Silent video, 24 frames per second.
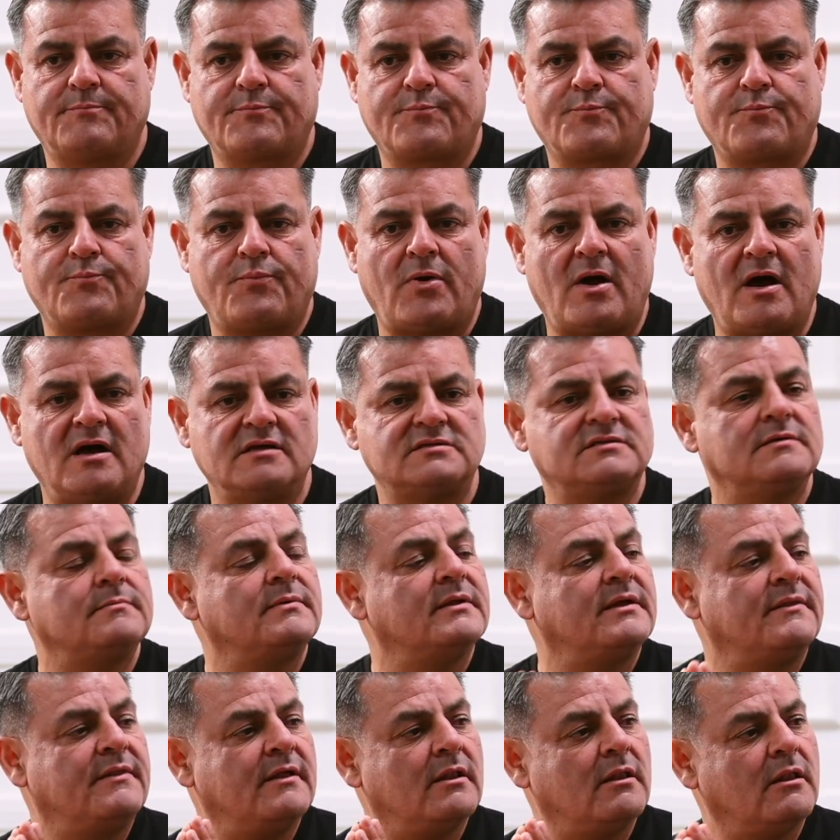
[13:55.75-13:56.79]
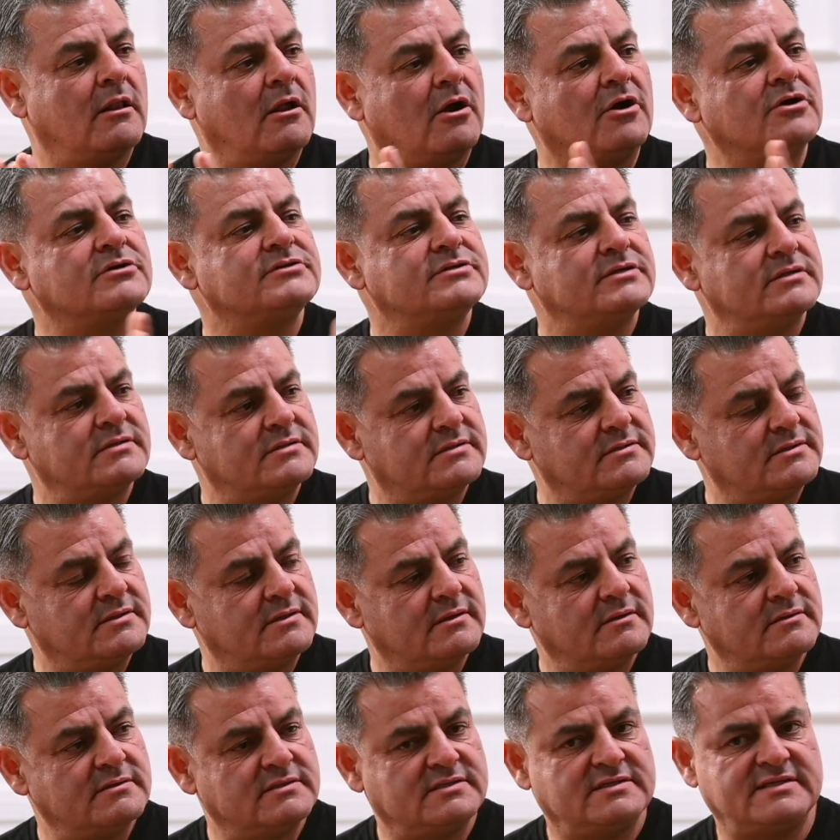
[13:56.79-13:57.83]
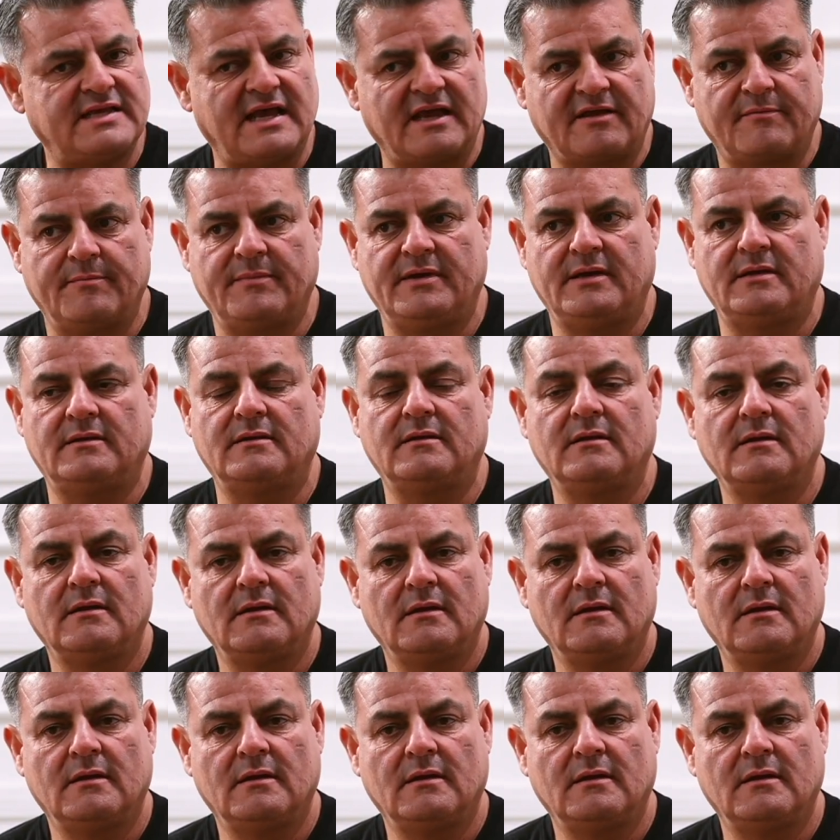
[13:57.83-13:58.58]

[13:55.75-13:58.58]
possibly the largest segment